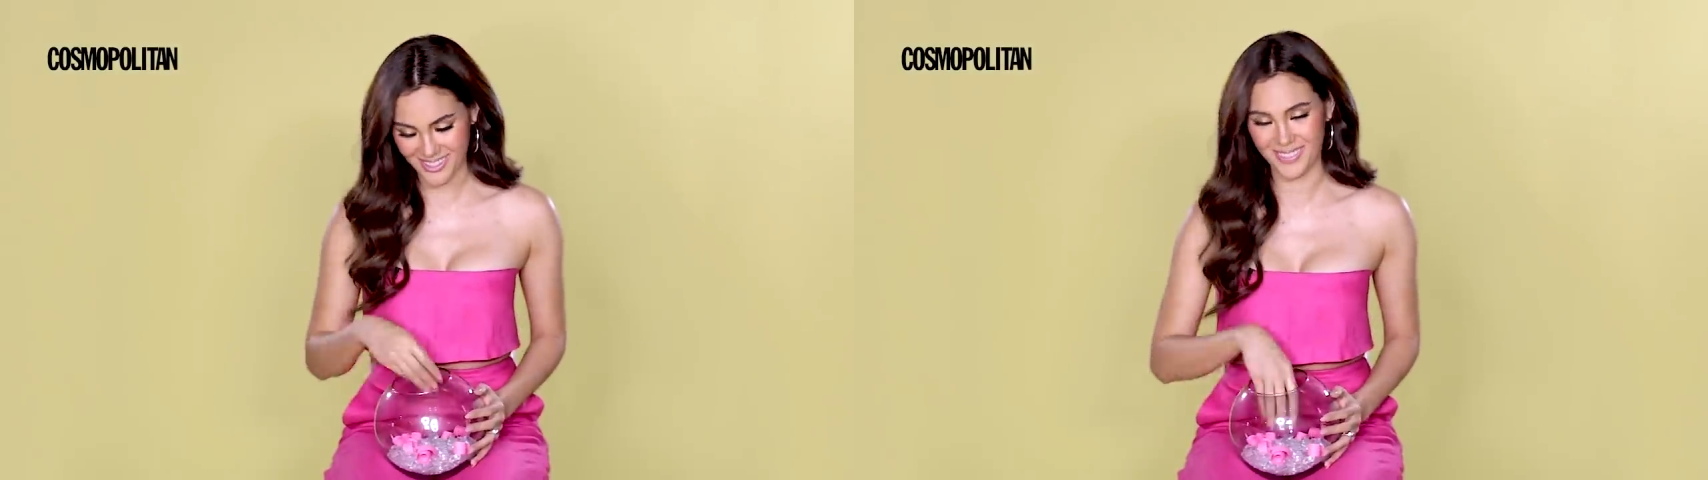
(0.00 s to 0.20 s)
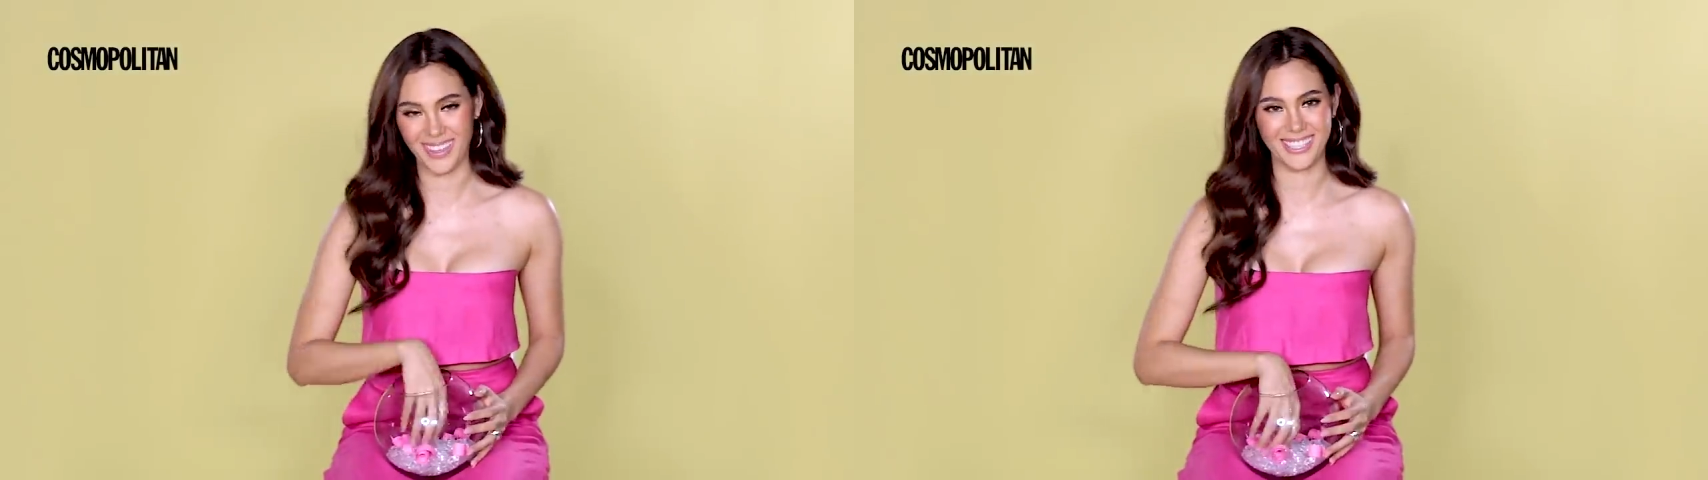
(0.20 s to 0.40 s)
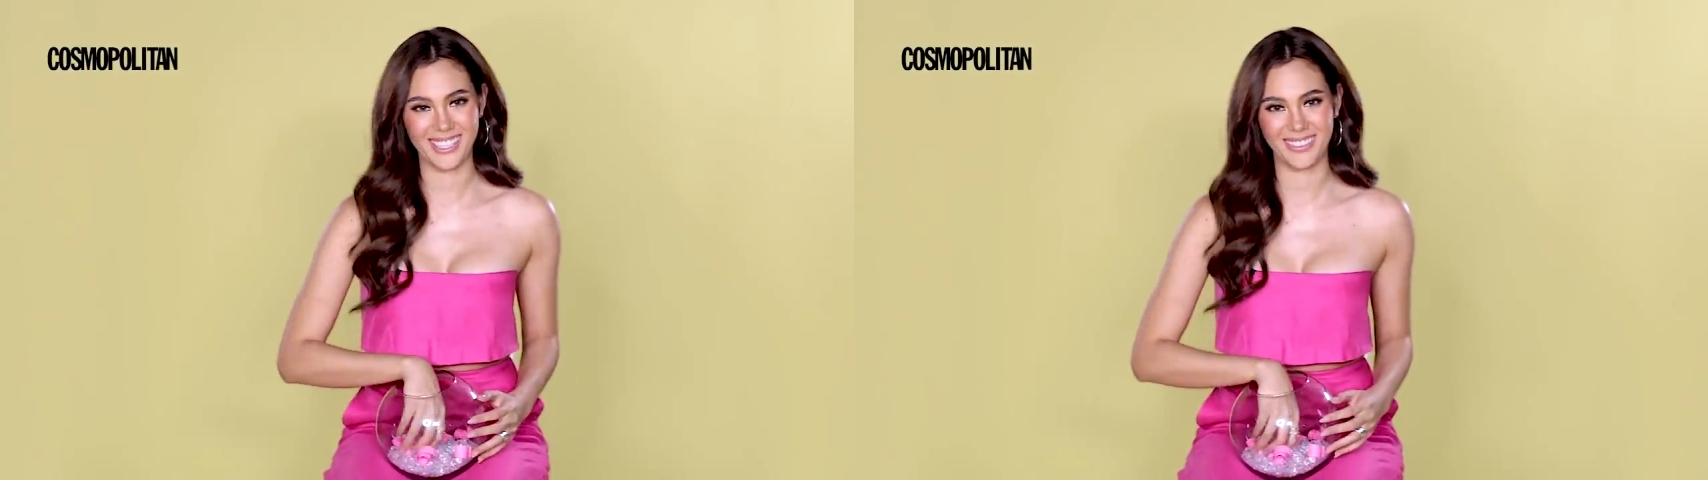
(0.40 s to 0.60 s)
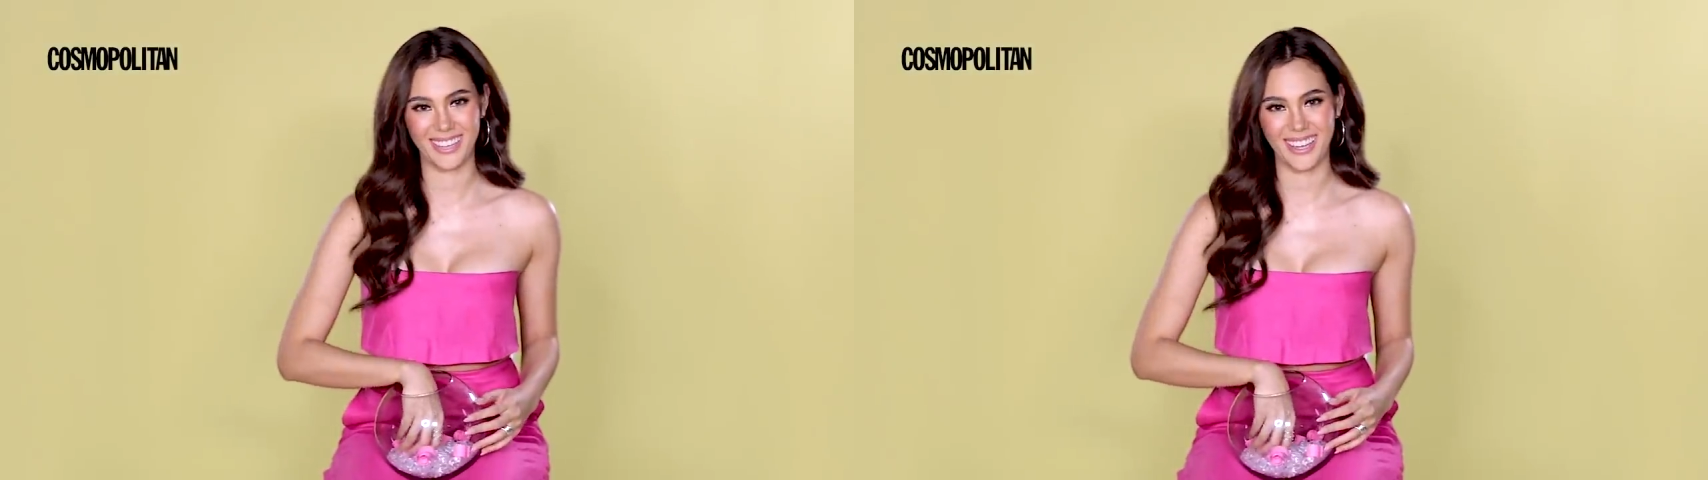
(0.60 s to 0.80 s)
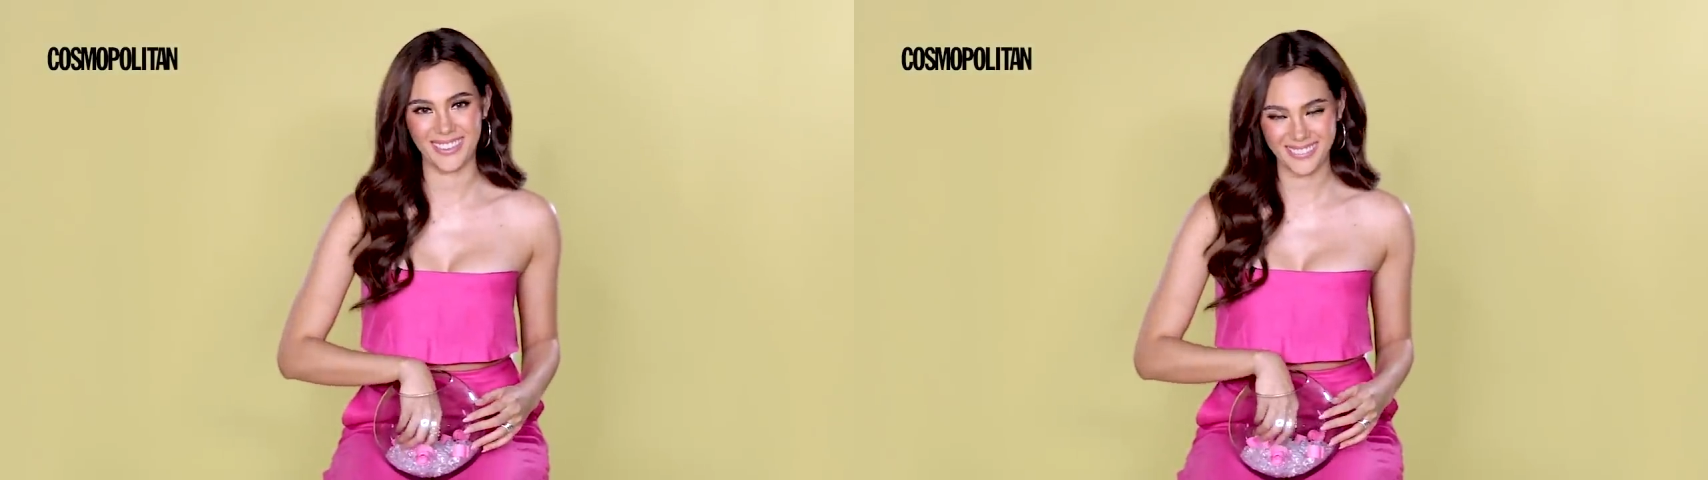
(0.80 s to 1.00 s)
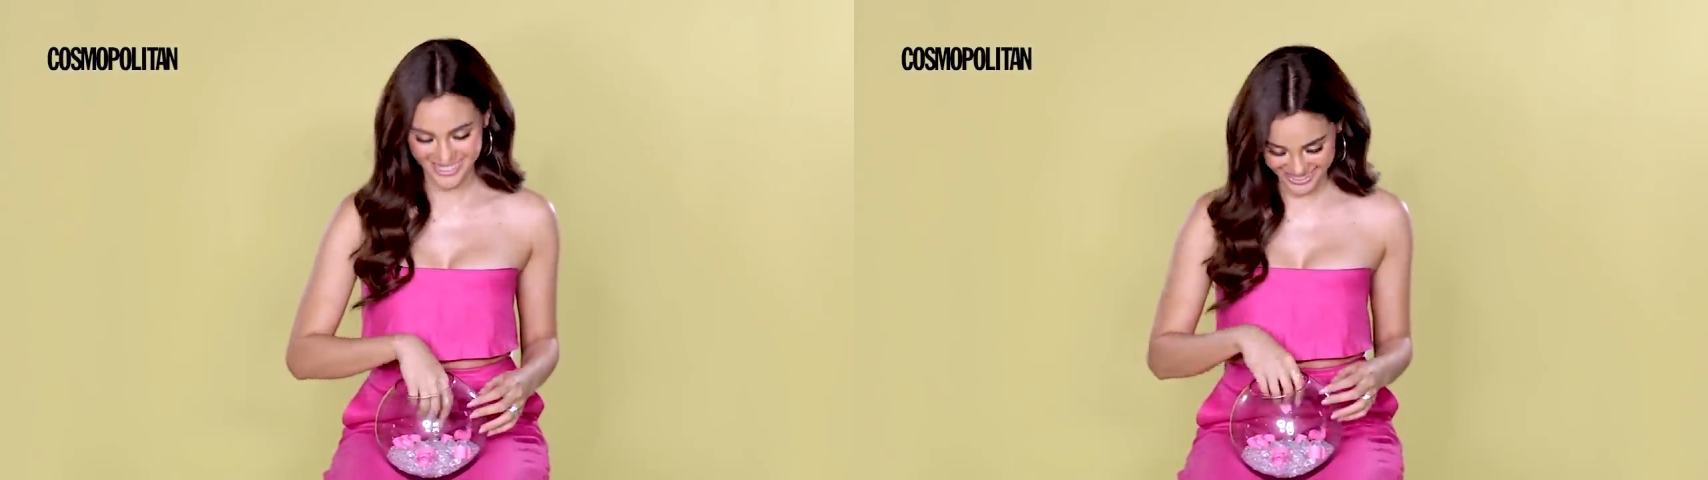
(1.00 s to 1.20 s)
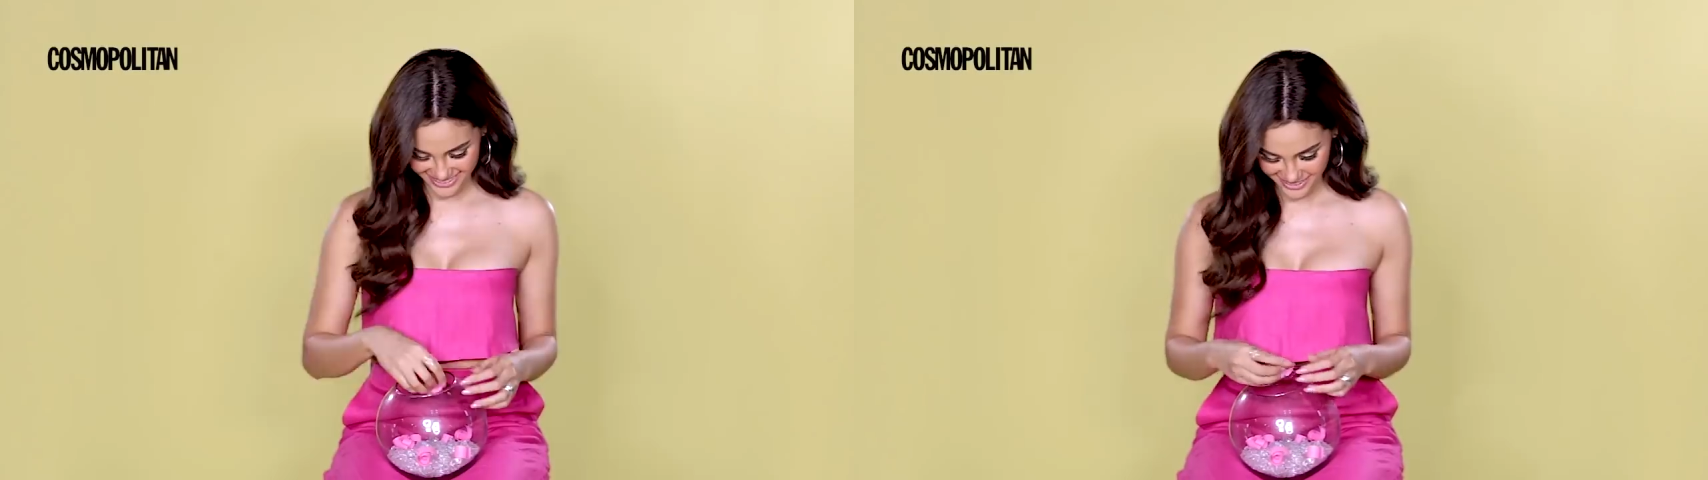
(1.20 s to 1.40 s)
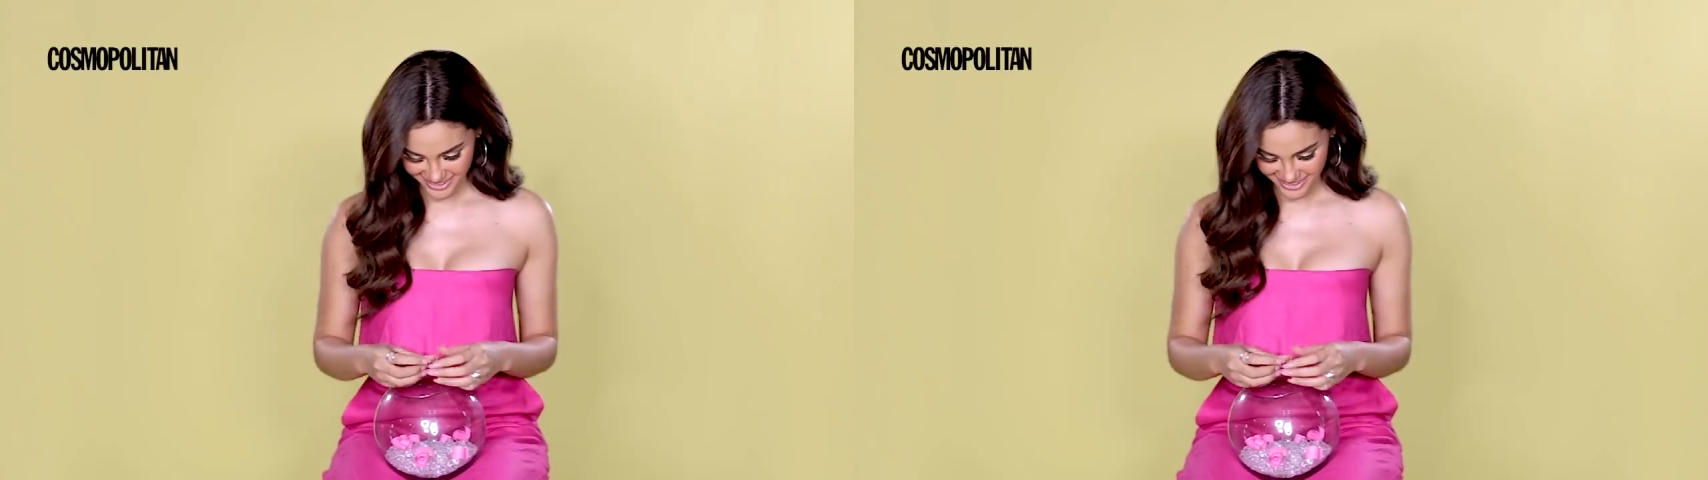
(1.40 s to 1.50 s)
smashing my outfit.